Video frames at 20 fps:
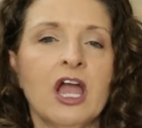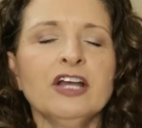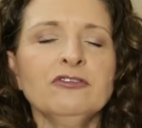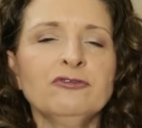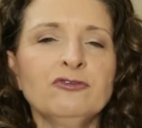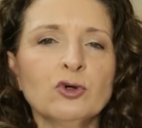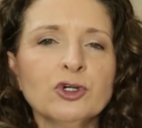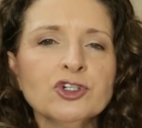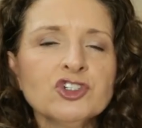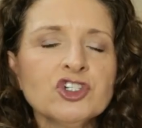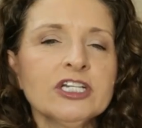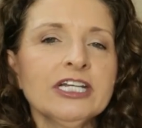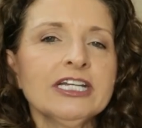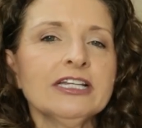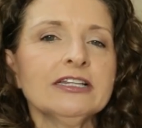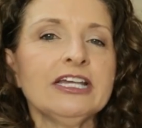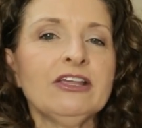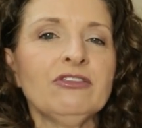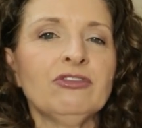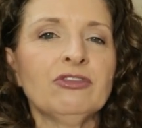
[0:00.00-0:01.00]

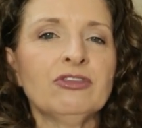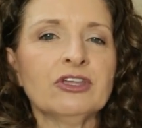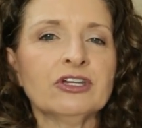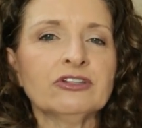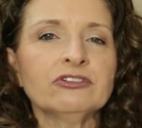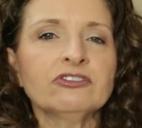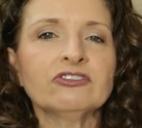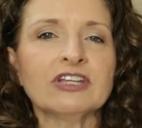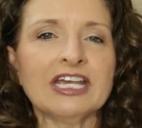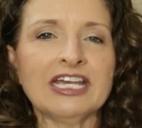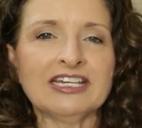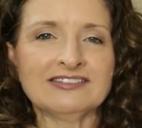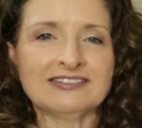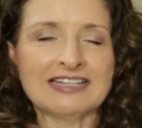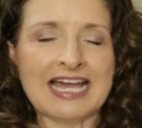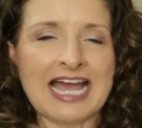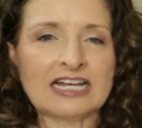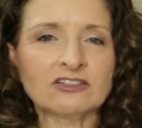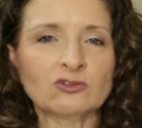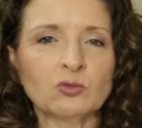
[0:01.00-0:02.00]
Unfortunately, this
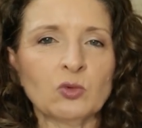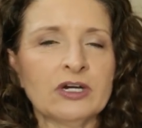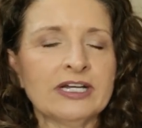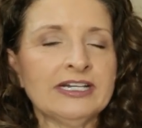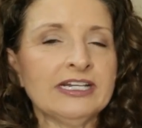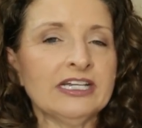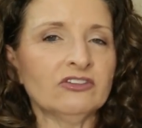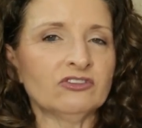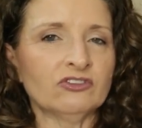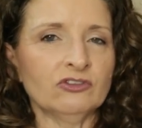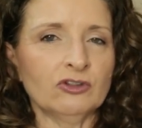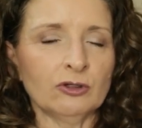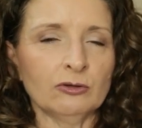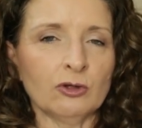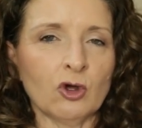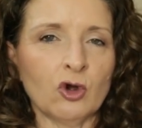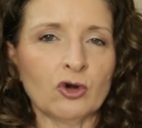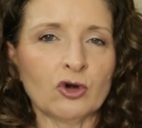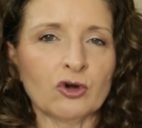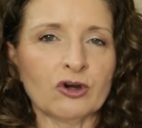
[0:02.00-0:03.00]
exact one is no
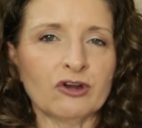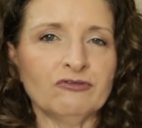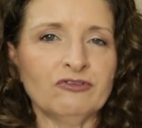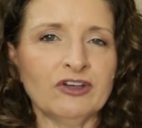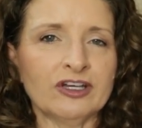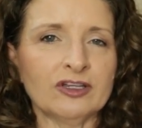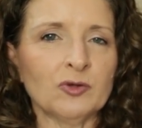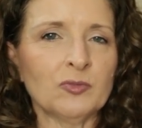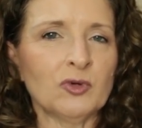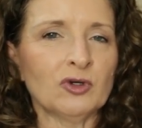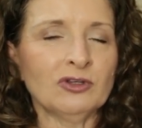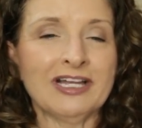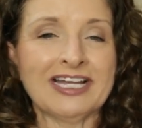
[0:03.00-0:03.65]
longer available.